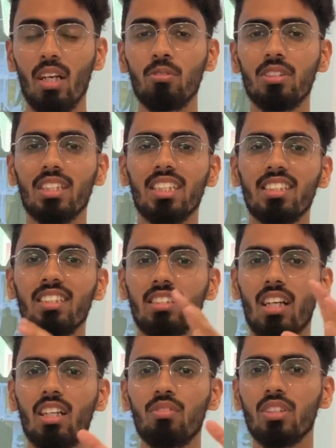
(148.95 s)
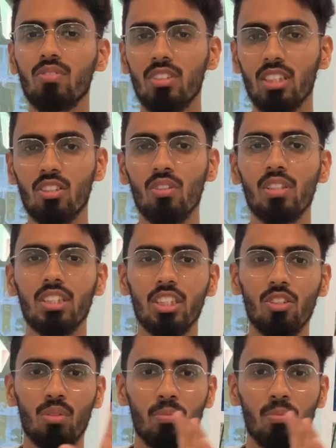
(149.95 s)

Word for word: I would rather start with physiology or